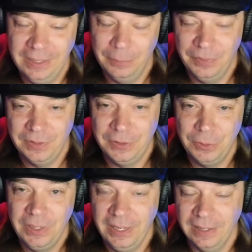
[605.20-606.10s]
but the two
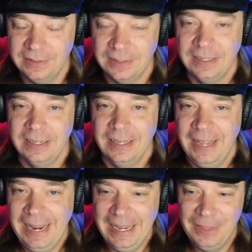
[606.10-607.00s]
kids.
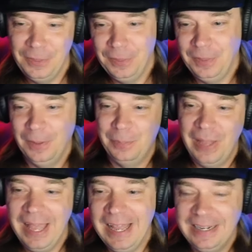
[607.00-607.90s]
And the
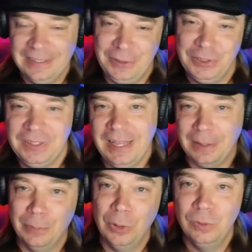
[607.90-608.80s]
bed is just like
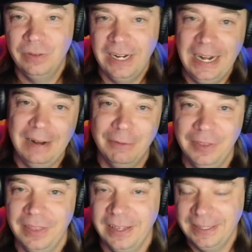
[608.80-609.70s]
moving and
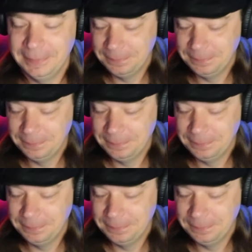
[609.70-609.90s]
everything.